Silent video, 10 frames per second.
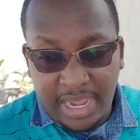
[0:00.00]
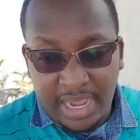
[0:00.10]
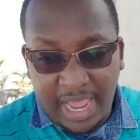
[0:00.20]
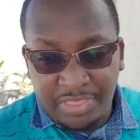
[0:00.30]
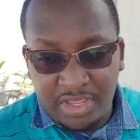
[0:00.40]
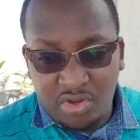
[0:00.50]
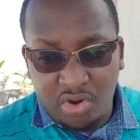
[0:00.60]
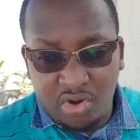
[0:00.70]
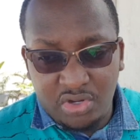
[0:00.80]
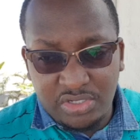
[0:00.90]
I think,
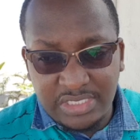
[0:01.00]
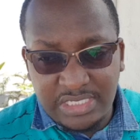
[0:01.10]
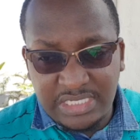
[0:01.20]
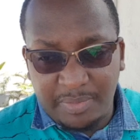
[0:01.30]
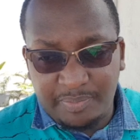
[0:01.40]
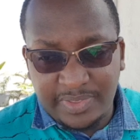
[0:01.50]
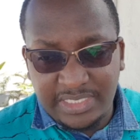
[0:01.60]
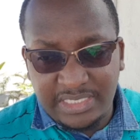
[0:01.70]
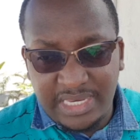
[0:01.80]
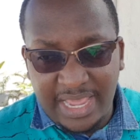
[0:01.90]

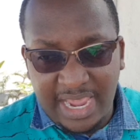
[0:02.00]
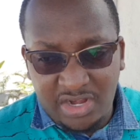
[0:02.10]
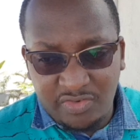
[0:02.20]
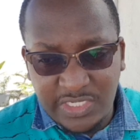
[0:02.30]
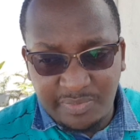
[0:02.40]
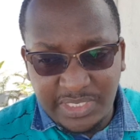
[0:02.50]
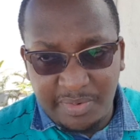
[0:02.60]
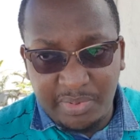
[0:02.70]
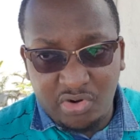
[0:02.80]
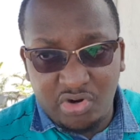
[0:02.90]
end of
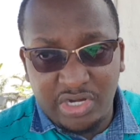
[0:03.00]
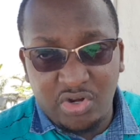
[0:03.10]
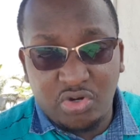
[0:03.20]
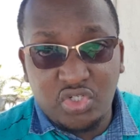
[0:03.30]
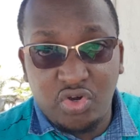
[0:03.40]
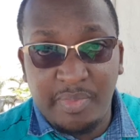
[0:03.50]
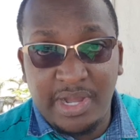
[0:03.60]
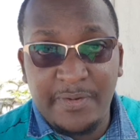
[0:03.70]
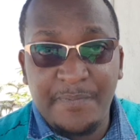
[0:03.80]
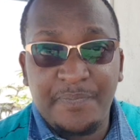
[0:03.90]
September or in October,
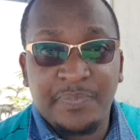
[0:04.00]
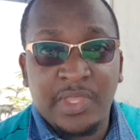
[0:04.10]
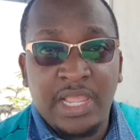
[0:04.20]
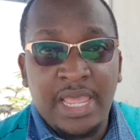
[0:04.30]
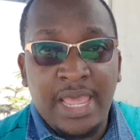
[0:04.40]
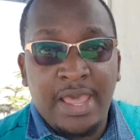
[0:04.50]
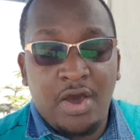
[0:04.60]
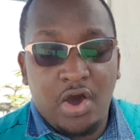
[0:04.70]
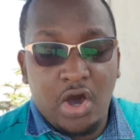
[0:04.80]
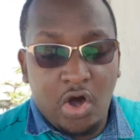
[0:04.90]

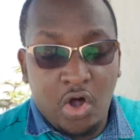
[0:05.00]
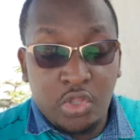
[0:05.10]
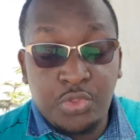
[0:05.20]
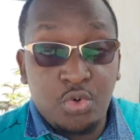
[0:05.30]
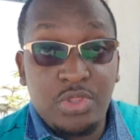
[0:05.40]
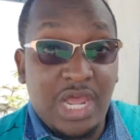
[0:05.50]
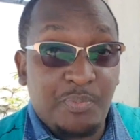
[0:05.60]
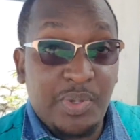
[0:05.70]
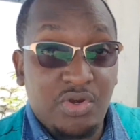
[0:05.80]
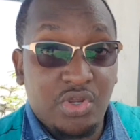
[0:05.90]
all through that
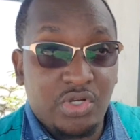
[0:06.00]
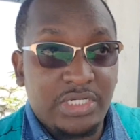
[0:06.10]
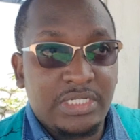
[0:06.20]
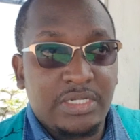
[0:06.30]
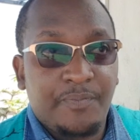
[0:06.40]
period,